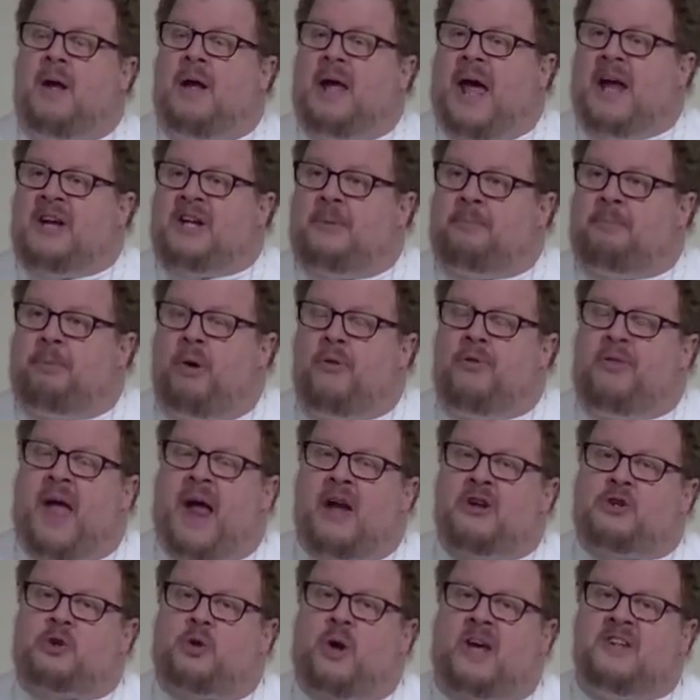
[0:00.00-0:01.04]
and to put
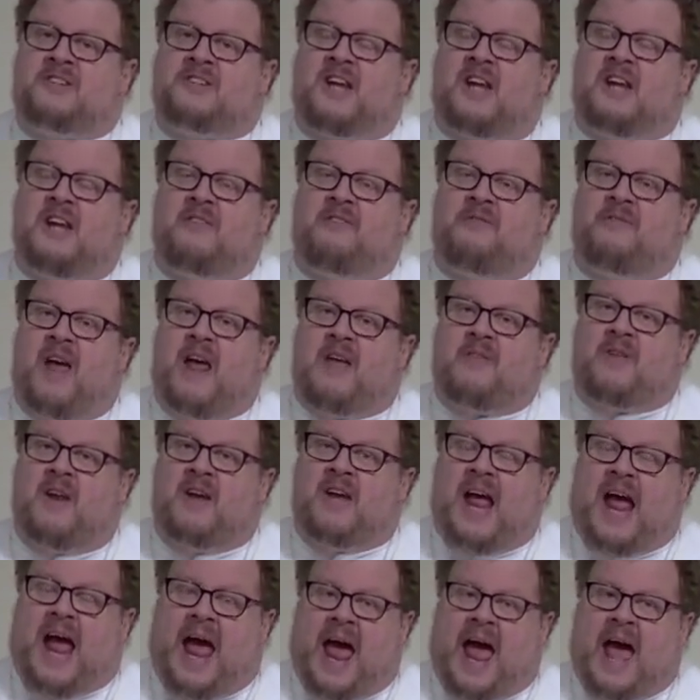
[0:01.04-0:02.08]
that trust and faith
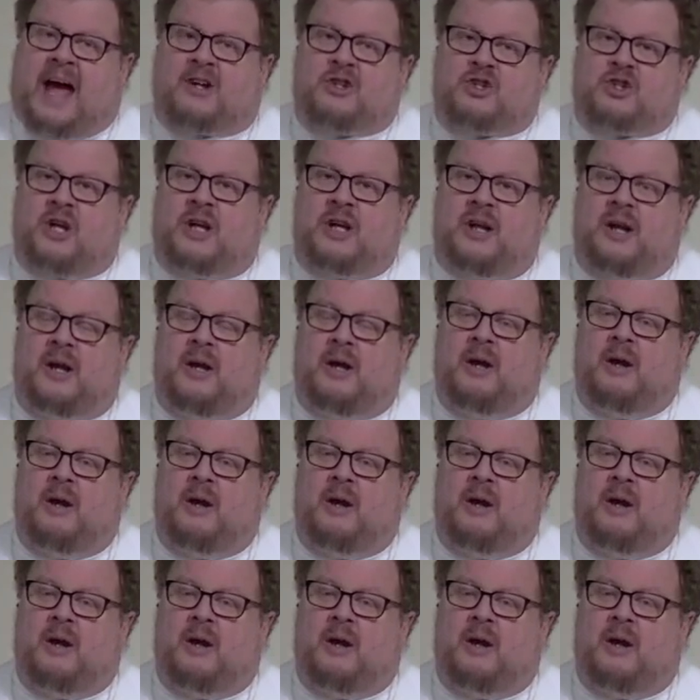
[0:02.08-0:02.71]
into action